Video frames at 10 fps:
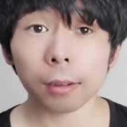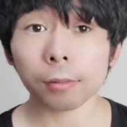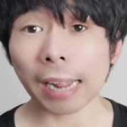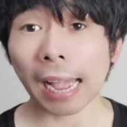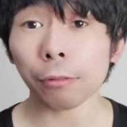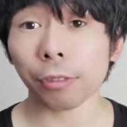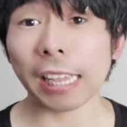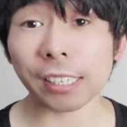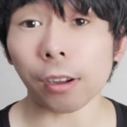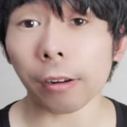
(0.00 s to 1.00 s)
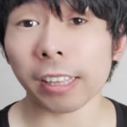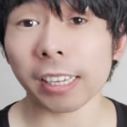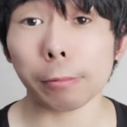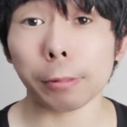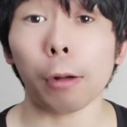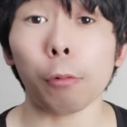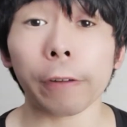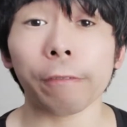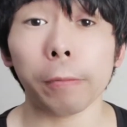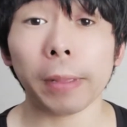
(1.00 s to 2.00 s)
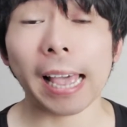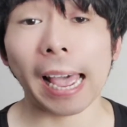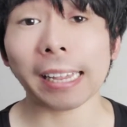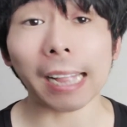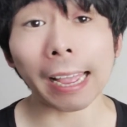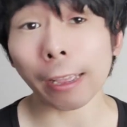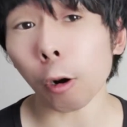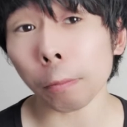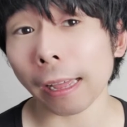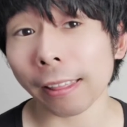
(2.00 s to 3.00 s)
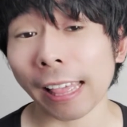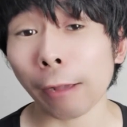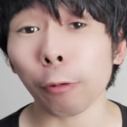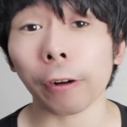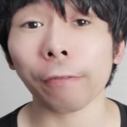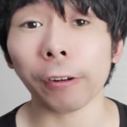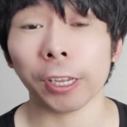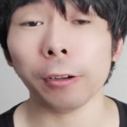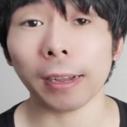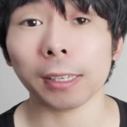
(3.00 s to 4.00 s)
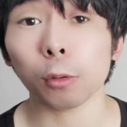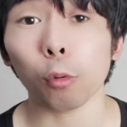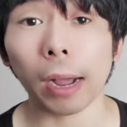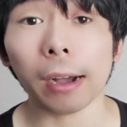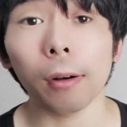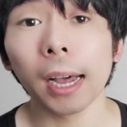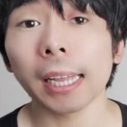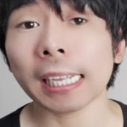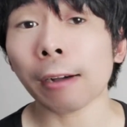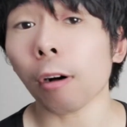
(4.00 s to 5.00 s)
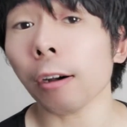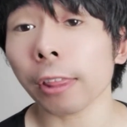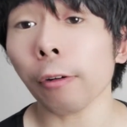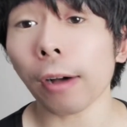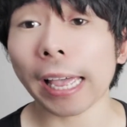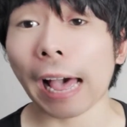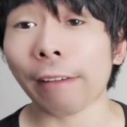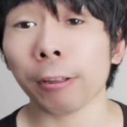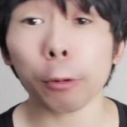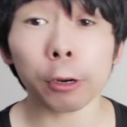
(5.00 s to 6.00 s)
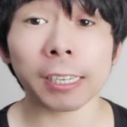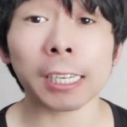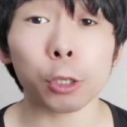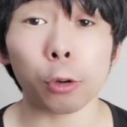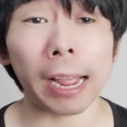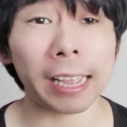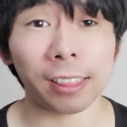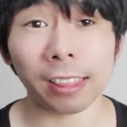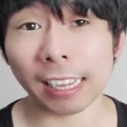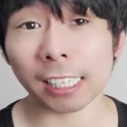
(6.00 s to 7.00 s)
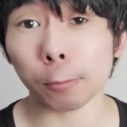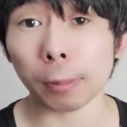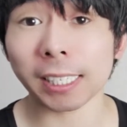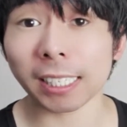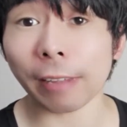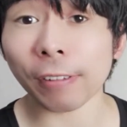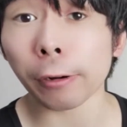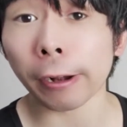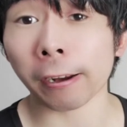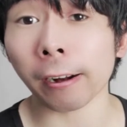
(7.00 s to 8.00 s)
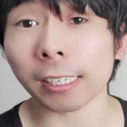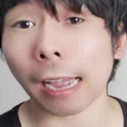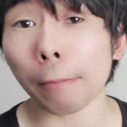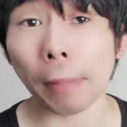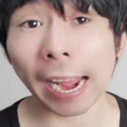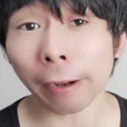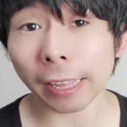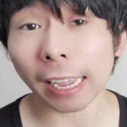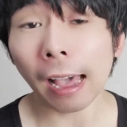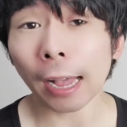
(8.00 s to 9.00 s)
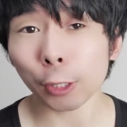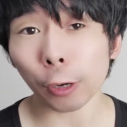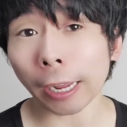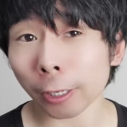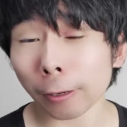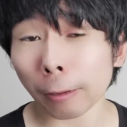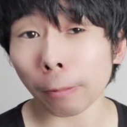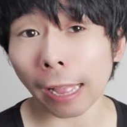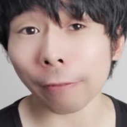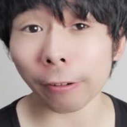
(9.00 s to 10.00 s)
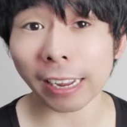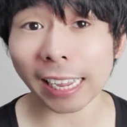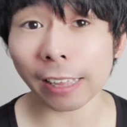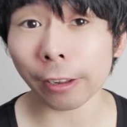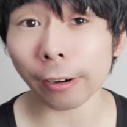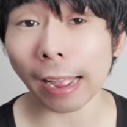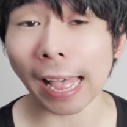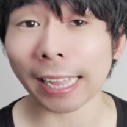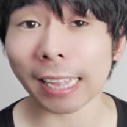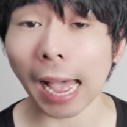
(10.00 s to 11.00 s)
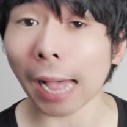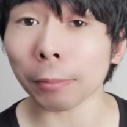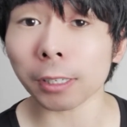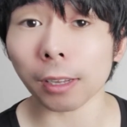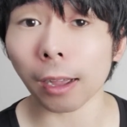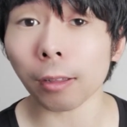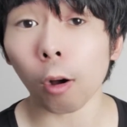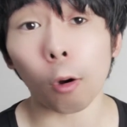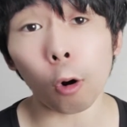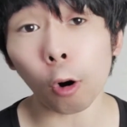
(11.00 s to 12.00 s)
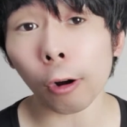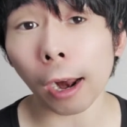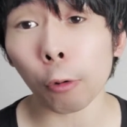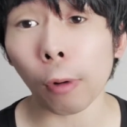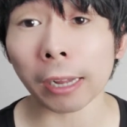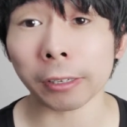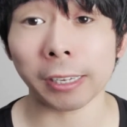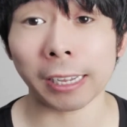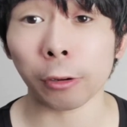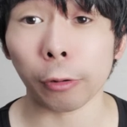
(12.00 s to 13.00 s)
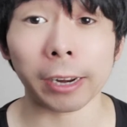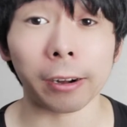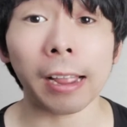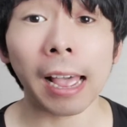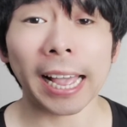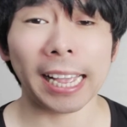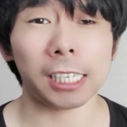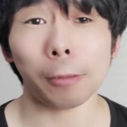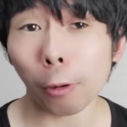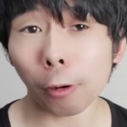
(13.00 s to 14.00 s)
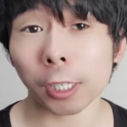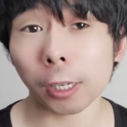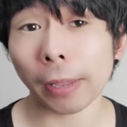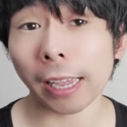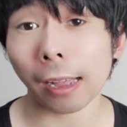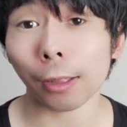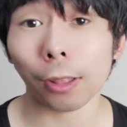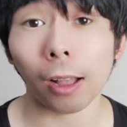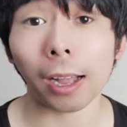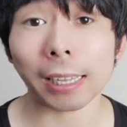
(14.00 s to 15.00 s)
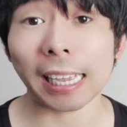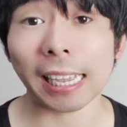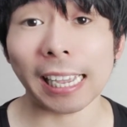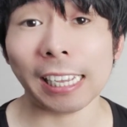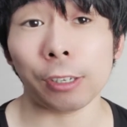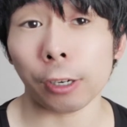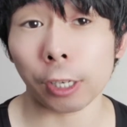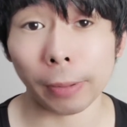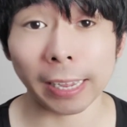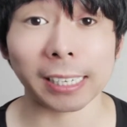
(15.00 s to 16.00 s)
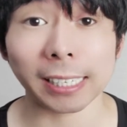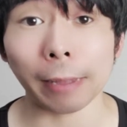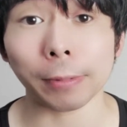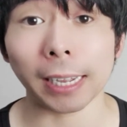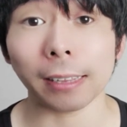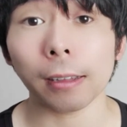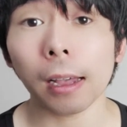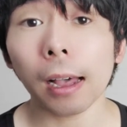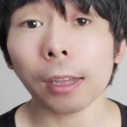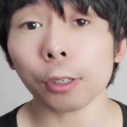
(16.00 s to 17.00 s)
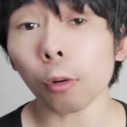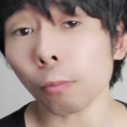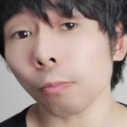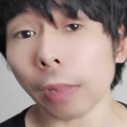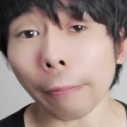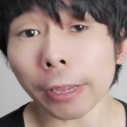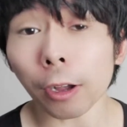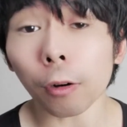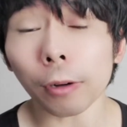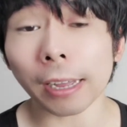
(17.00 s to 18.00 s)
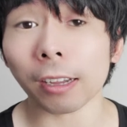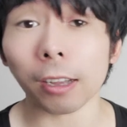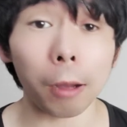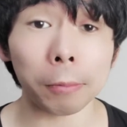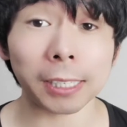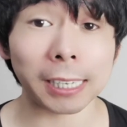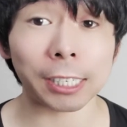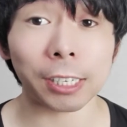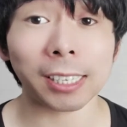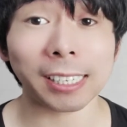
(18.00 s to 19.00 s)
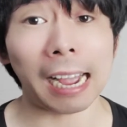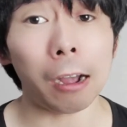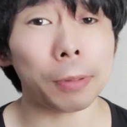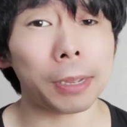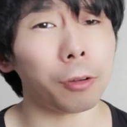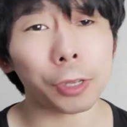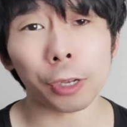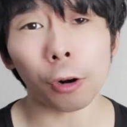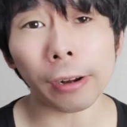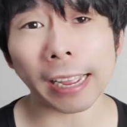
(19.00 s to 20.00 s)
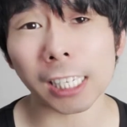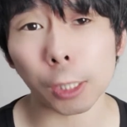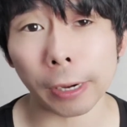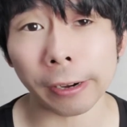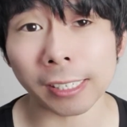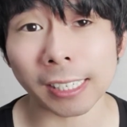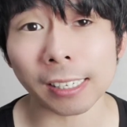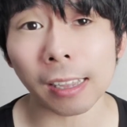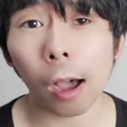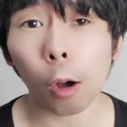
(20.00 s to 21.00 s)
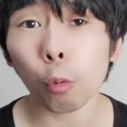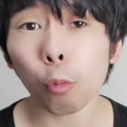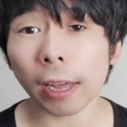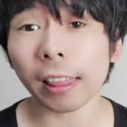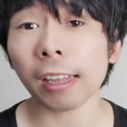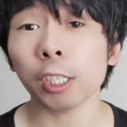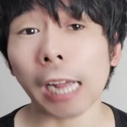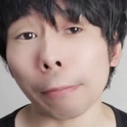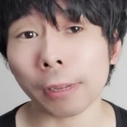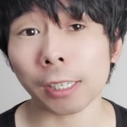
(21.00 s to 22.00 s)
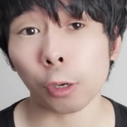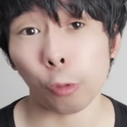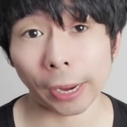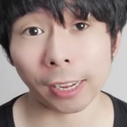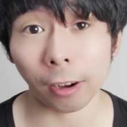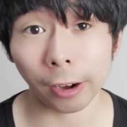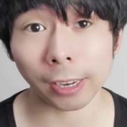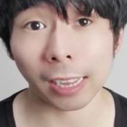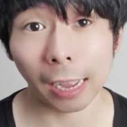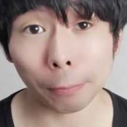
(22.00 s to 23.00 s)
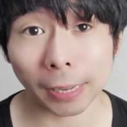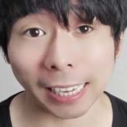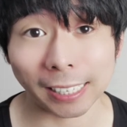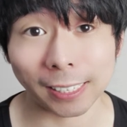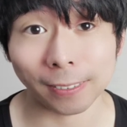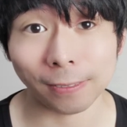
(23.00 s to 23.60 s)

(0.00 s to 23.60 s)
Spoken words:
Now, these are the tips that work for me, and I hope that they work for you as well. Now, although I haven't personally tried these specific credit cards, apparently trying to apply for either an Amazon or a Rakuten credit card is supposed to be a lot easier to be accepted. So let me know in the comments section down below your experiences with Japanese credit card companies.